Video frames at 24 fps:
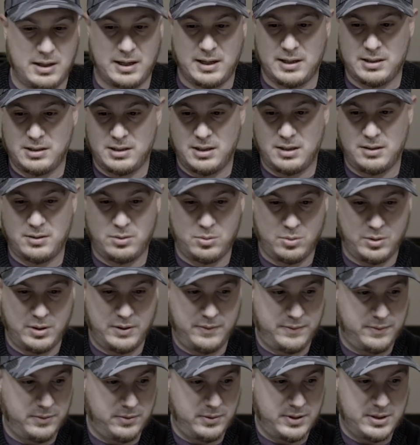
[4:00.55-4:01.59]
Like I said,
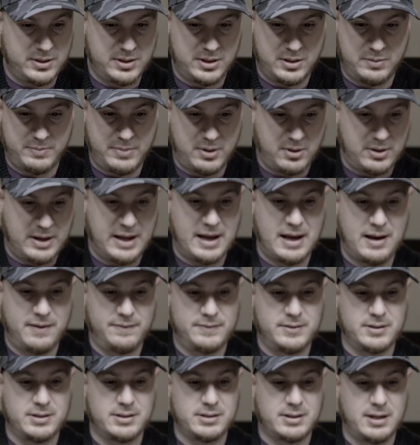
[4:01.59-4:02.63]
24 inches, about
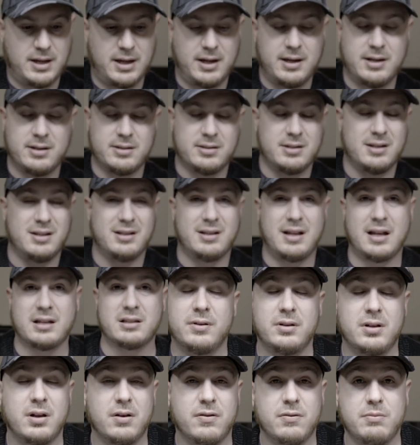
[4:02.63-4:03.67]
half the size, and that's
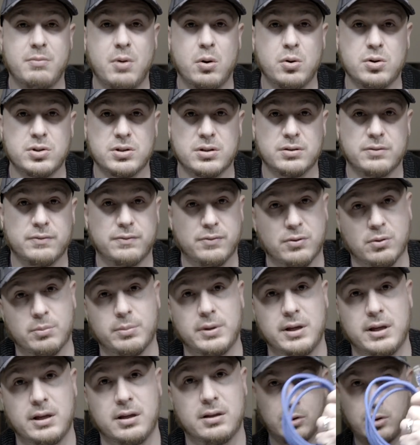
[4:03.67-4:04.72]
enough motion for
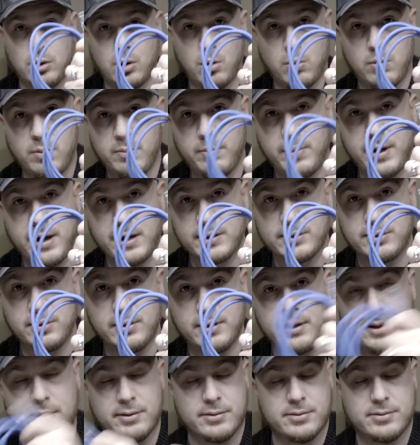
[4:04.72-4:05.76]
me. Going back to
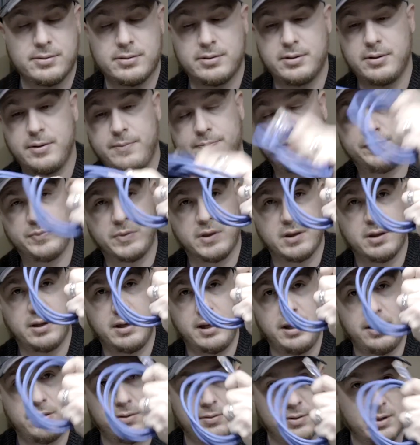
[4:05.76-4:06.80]
this
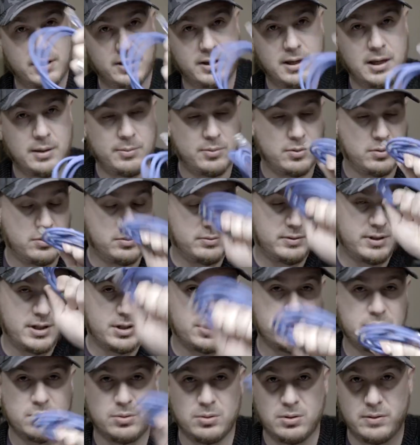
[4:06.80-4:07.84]
Ethernet cable,
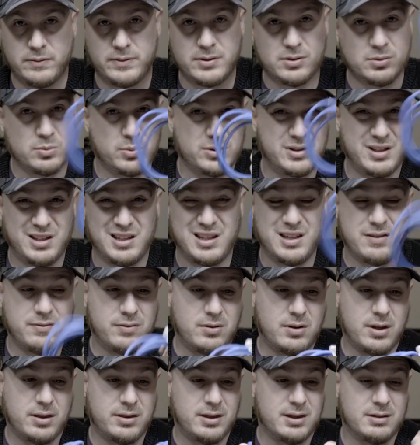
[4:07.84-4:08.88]
not sure if this is what they give
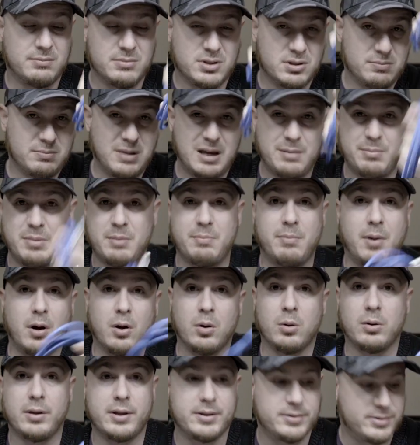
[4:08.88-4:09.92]
you. I think this may be
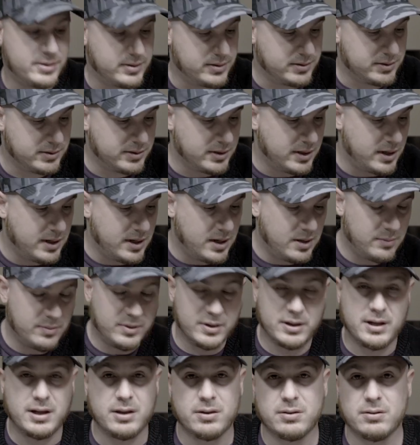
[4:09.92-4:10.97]
Borrow Lenses,
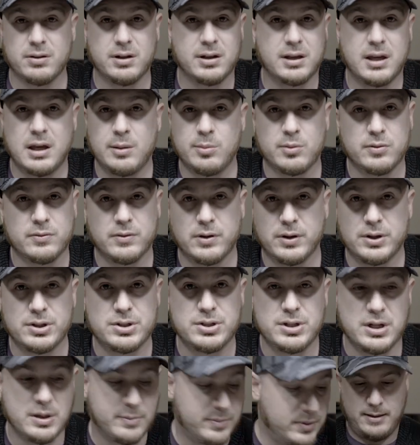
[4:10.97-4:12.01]
but Ethernet cable is very
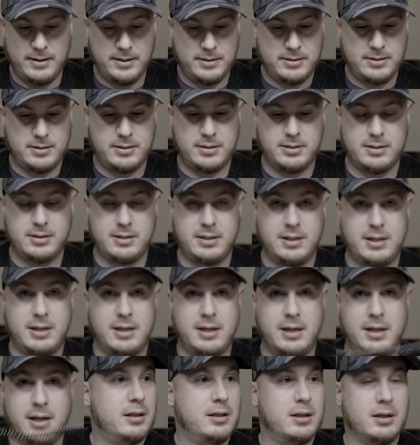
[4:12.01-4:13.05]
cheap. This is
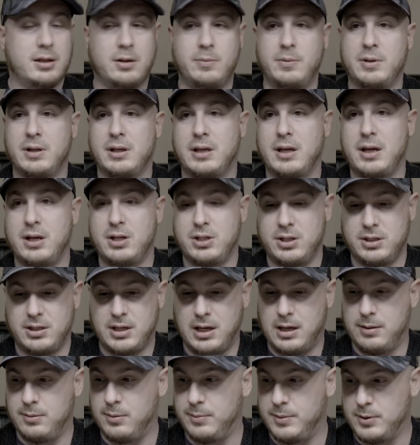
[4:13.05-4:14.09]
the communication
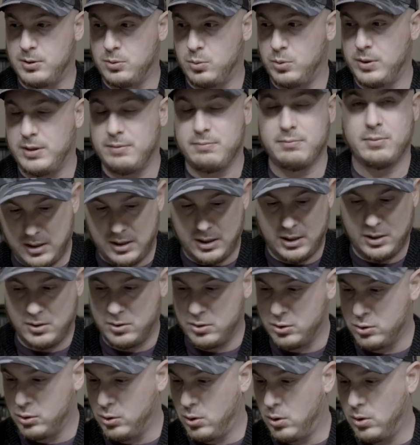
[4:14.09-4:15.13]
cable between the
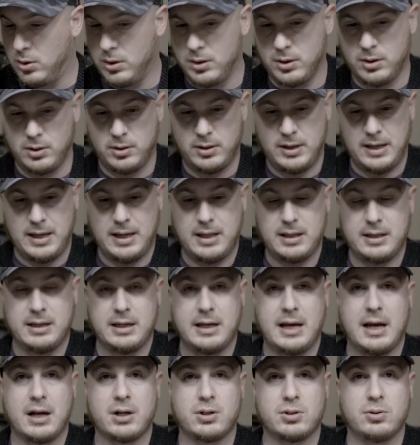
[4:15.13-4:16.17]
controller and
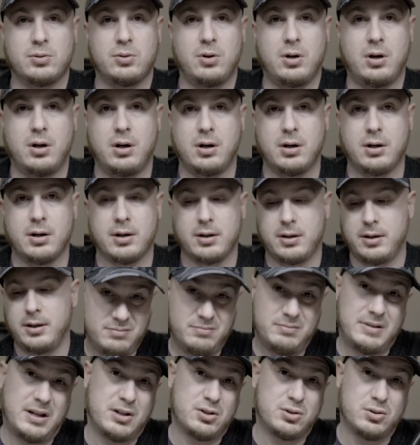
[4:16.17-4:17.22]
the actual Arc.
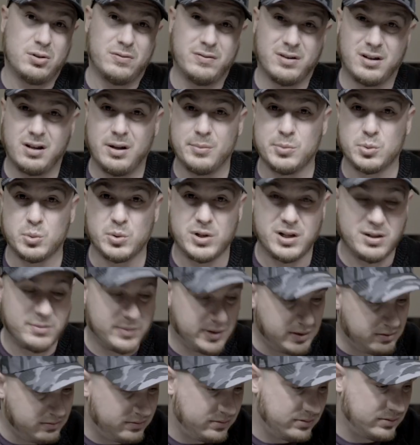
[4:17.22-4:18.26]
Not sure if it comes with it,
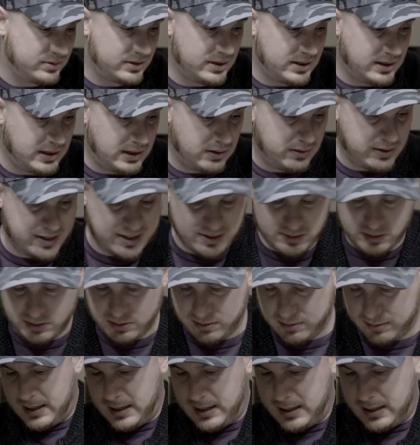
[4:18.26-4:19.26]
but here it is.